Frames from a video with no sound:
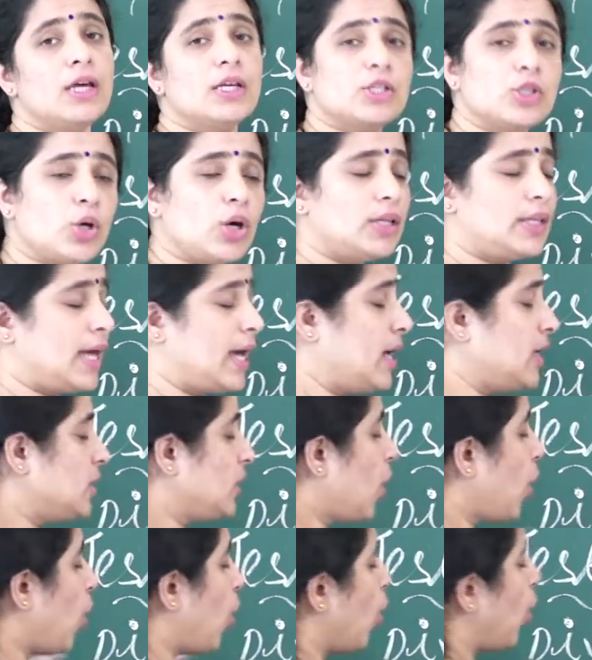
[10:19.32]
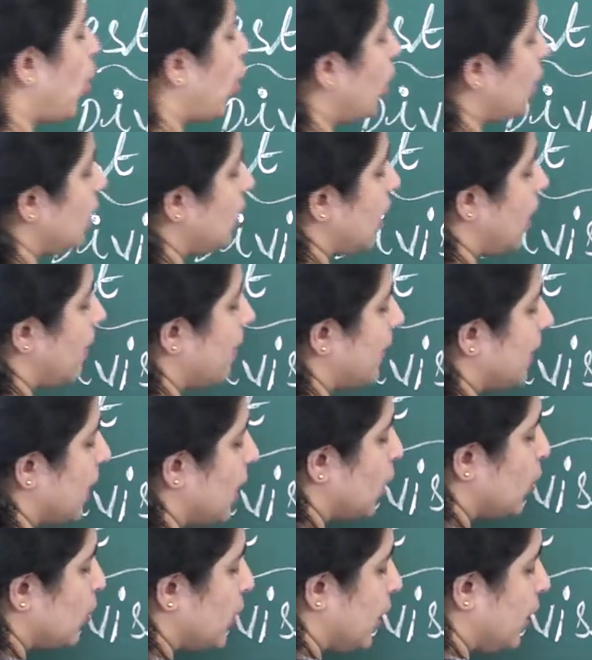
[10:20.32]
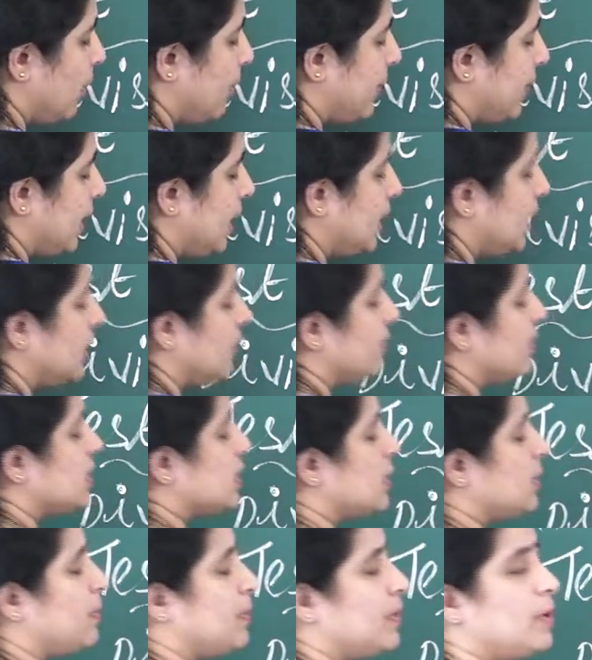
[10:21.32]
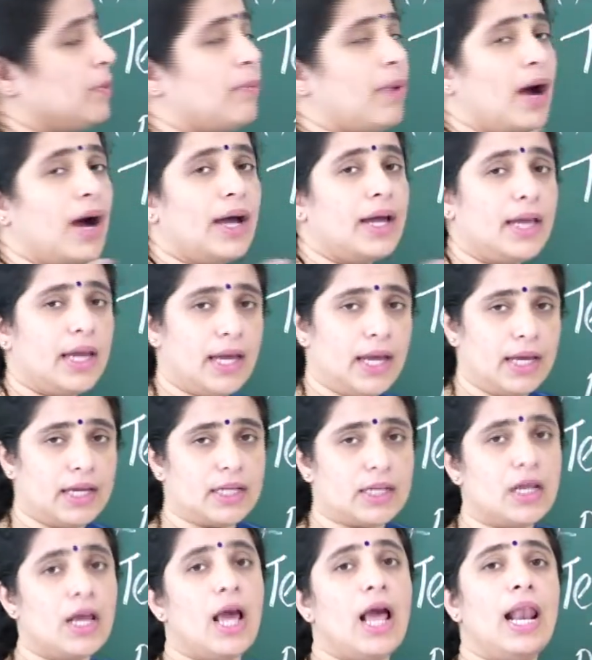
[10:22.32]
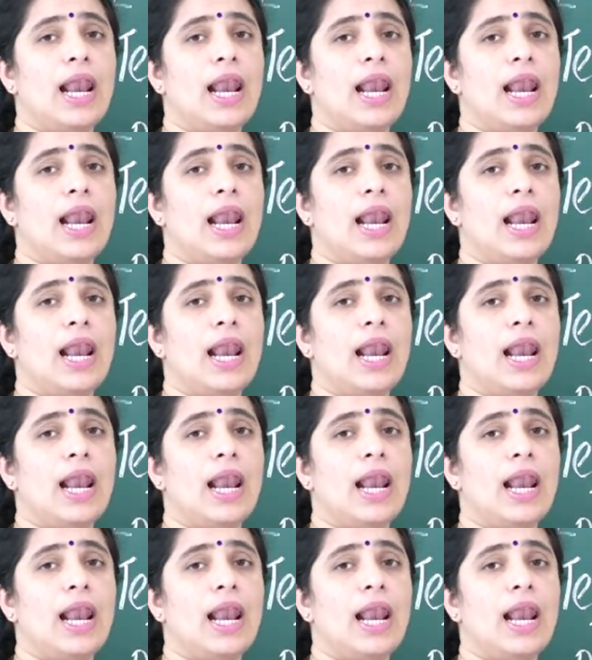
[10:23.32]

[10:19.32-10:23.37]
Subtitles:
So that the whole number will be divisible by 8.